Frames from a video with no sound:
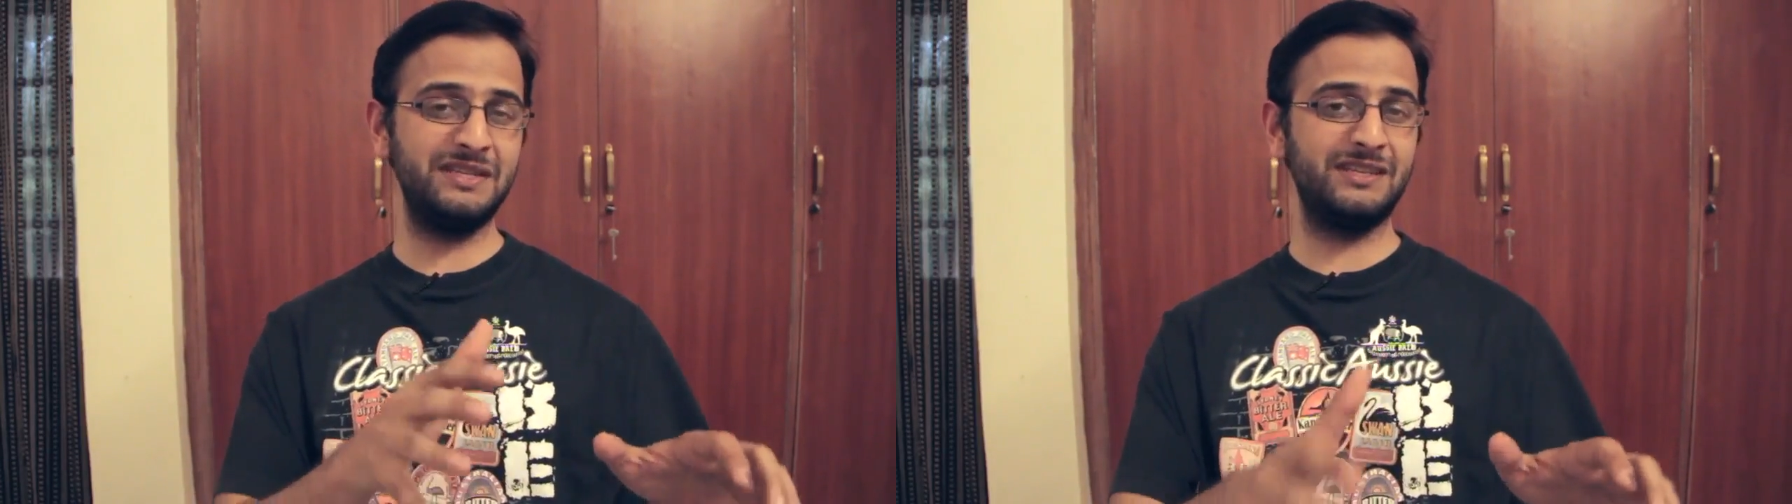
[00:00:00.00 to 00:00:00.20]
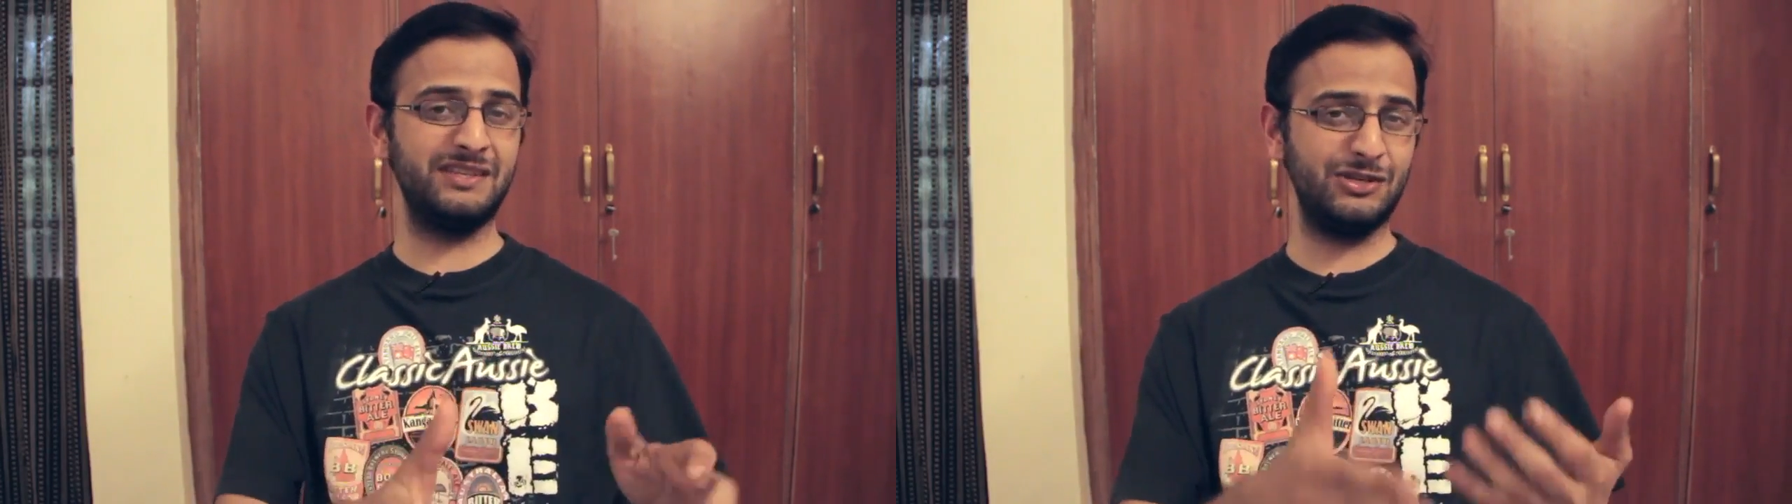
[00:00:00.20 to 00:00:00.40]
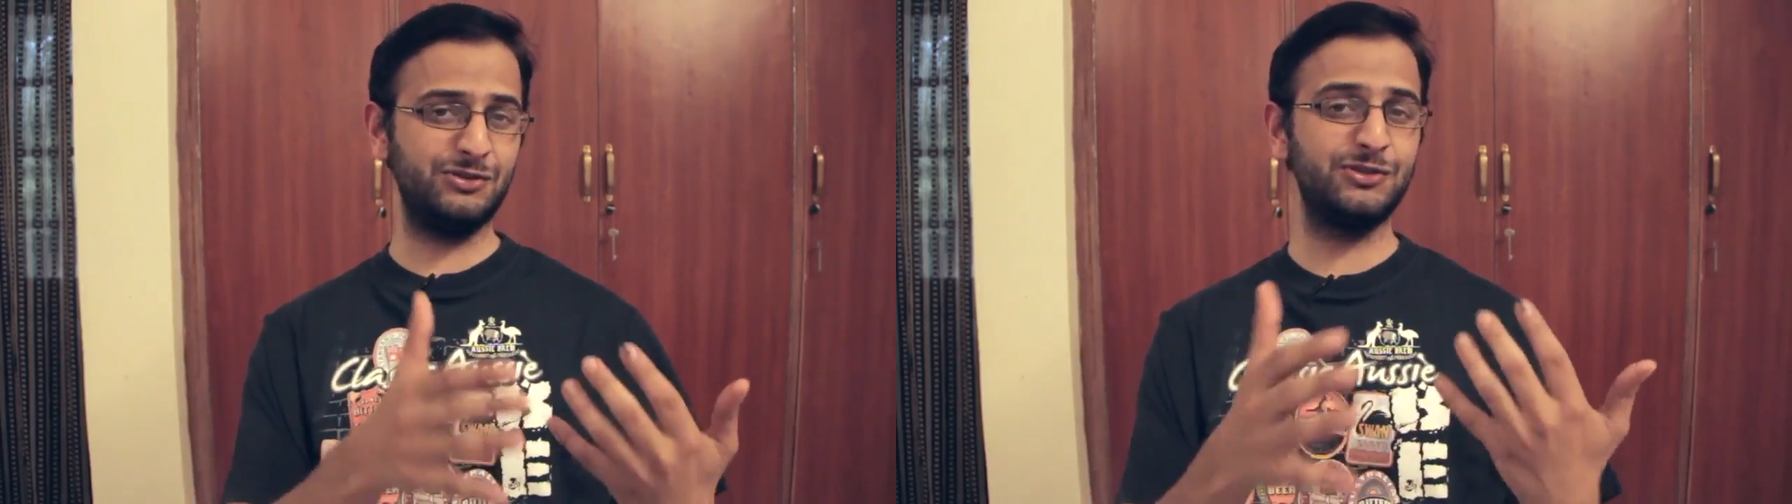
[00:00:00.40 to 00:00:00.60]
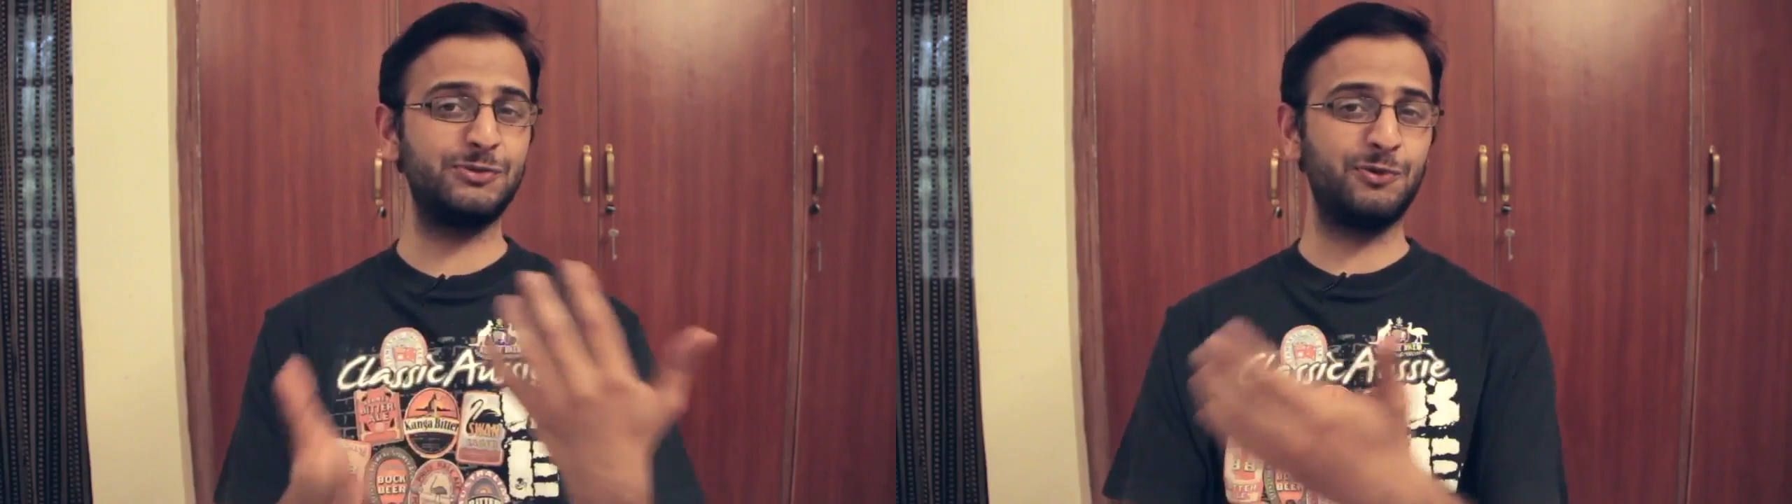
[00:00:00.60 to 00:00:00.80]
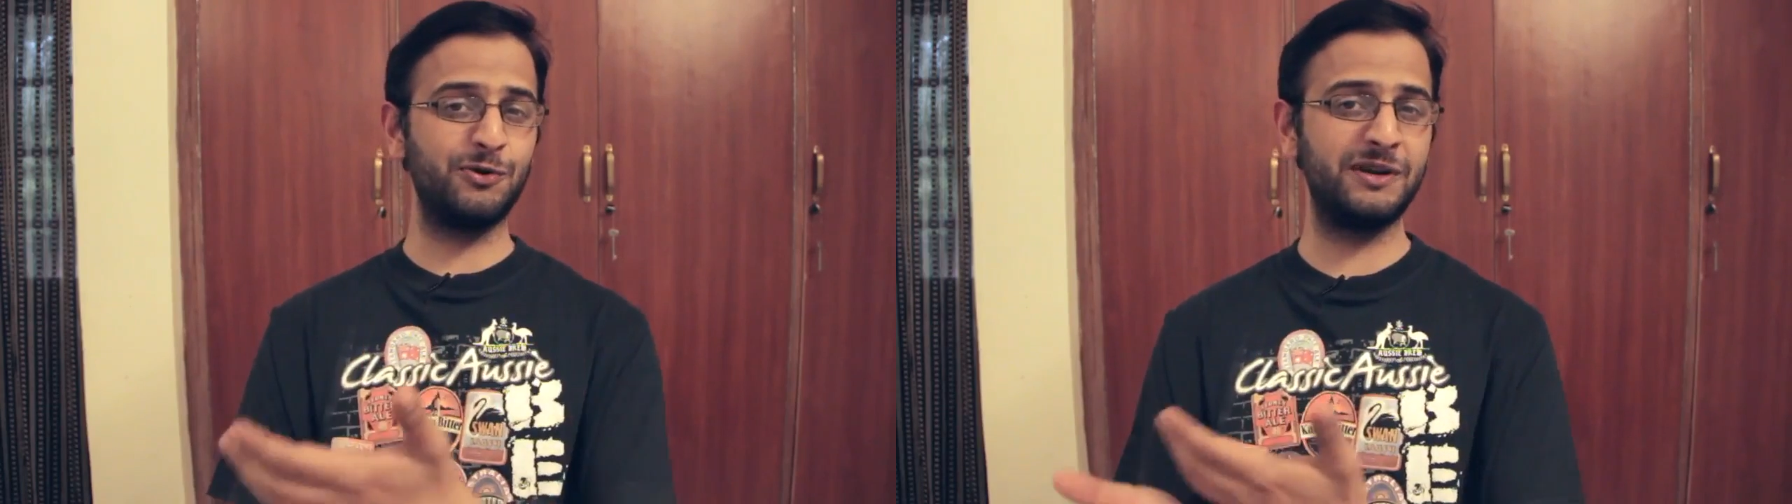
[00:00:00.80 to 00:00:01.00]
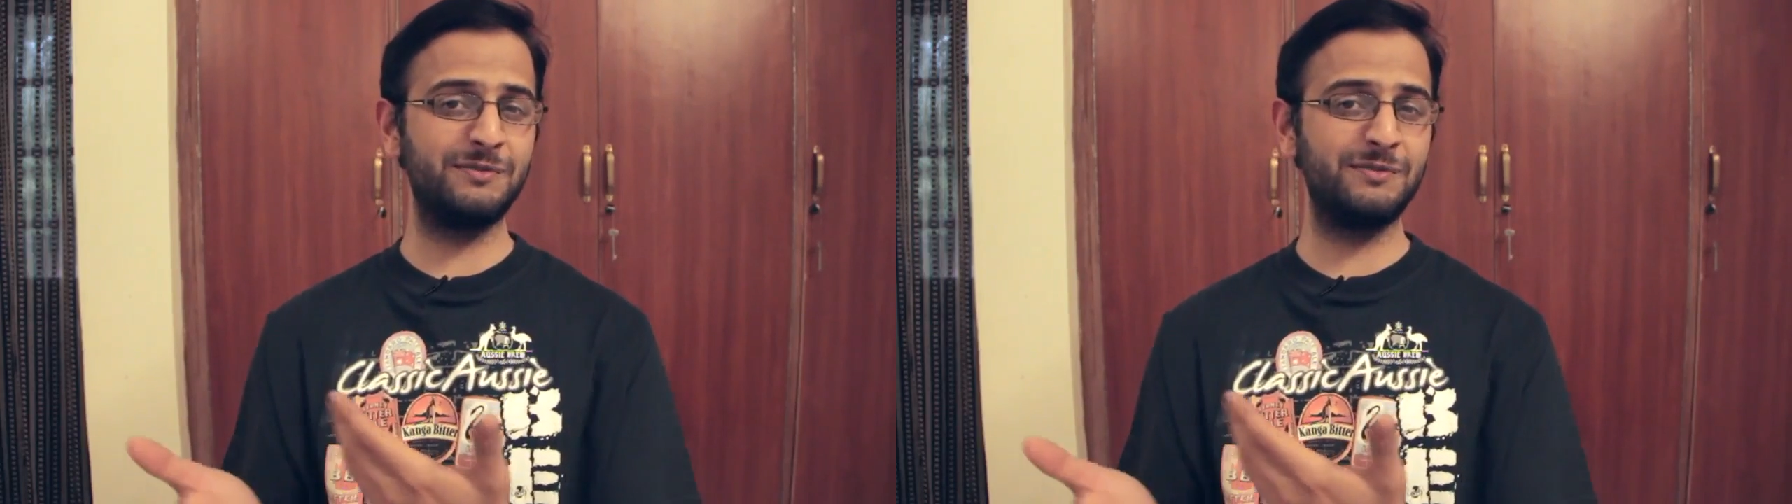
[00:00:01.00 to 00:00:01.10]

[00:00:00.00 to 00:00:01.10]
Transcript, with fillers: mean that the issues spoken